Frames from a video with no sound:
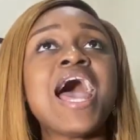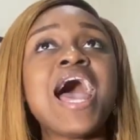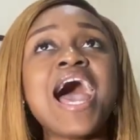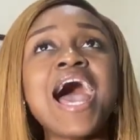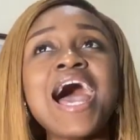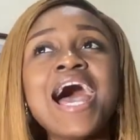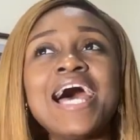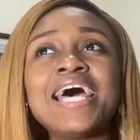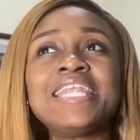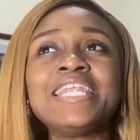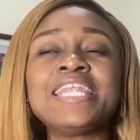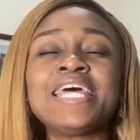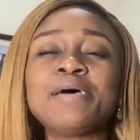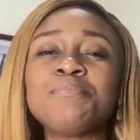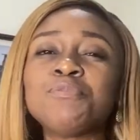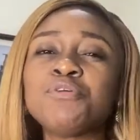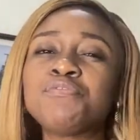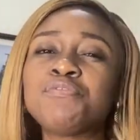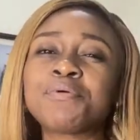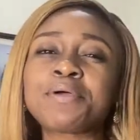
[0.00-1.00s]
And
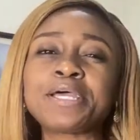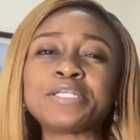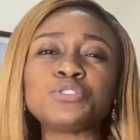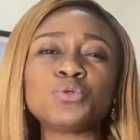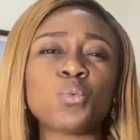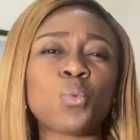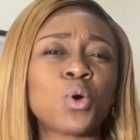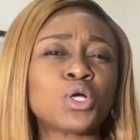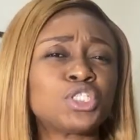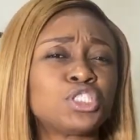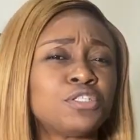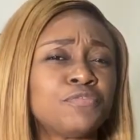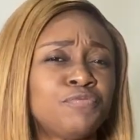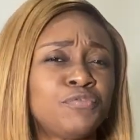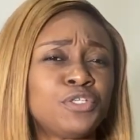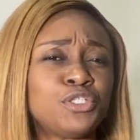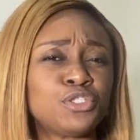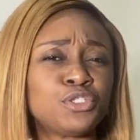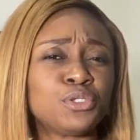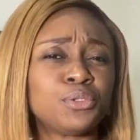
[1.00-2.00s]
um, don't forget to watch the
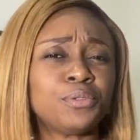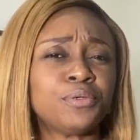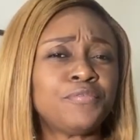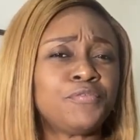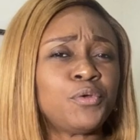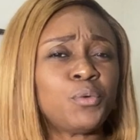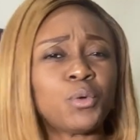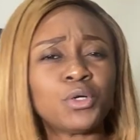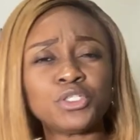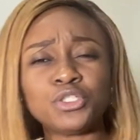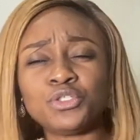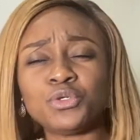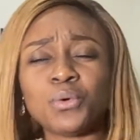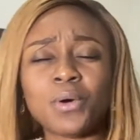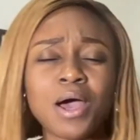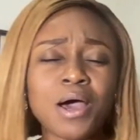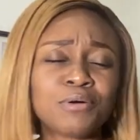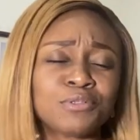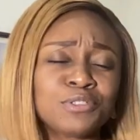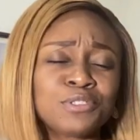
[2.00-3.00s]
video if you want to know
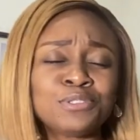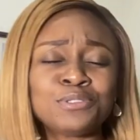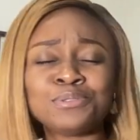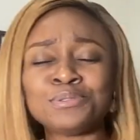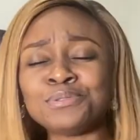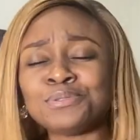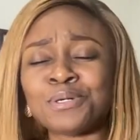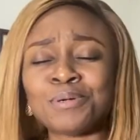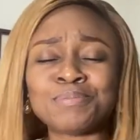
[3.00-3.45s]
how to